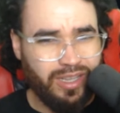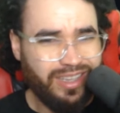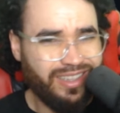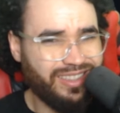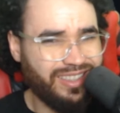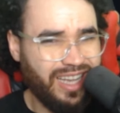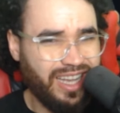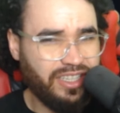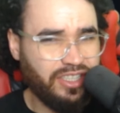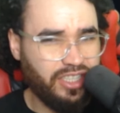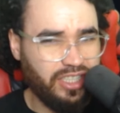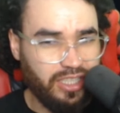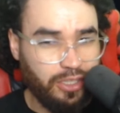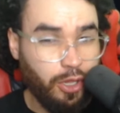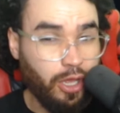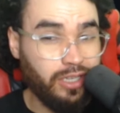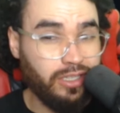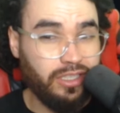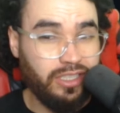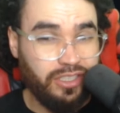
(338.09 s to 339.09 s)
It's actually a
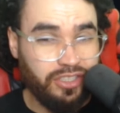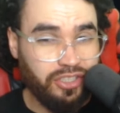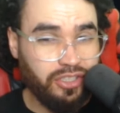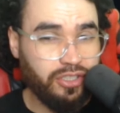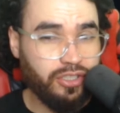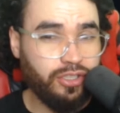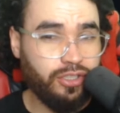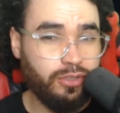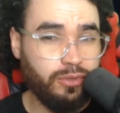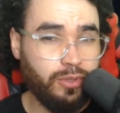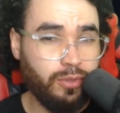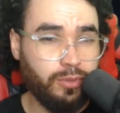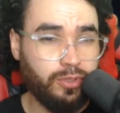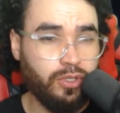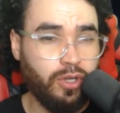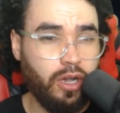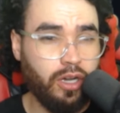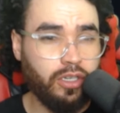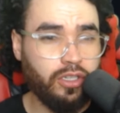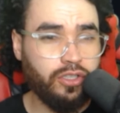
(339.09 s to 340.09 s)
lot easier to do it with
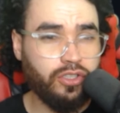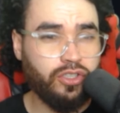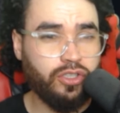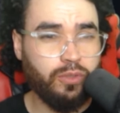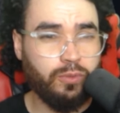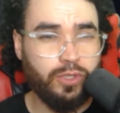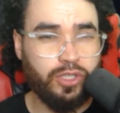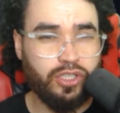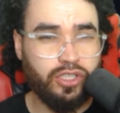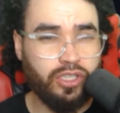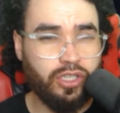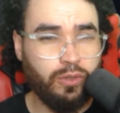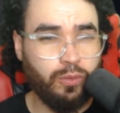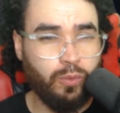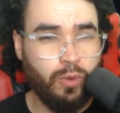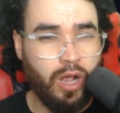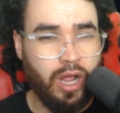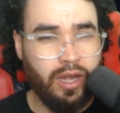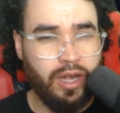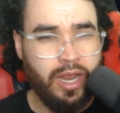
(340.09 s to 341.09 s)
Docker. So we're just going to
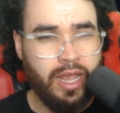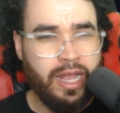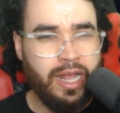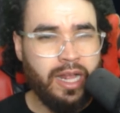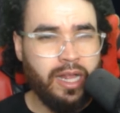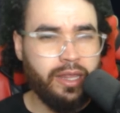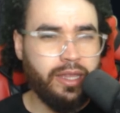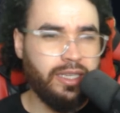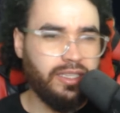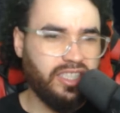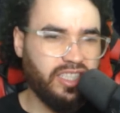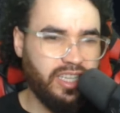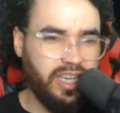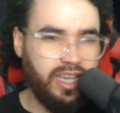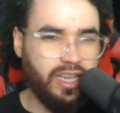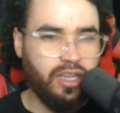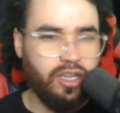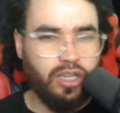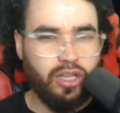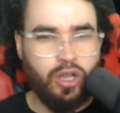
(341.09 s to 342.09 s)
run this
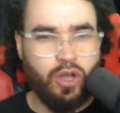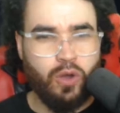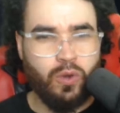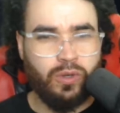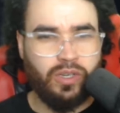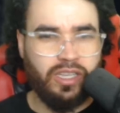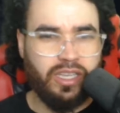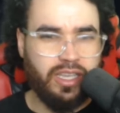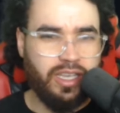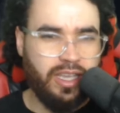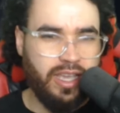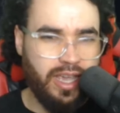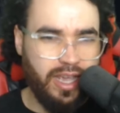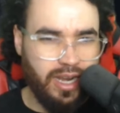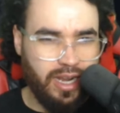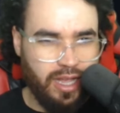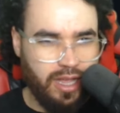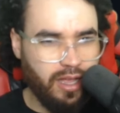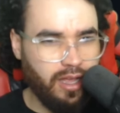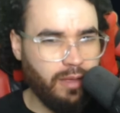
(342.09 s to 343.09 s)
git clone
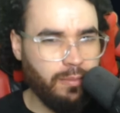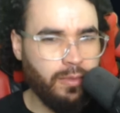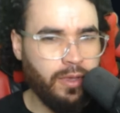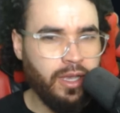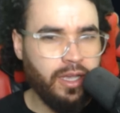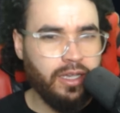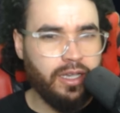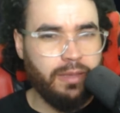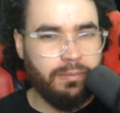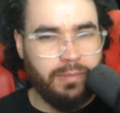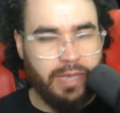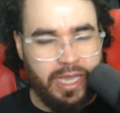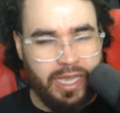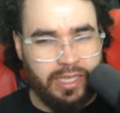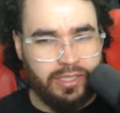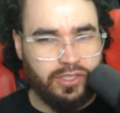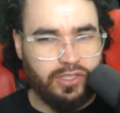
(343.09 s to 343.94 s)
github command.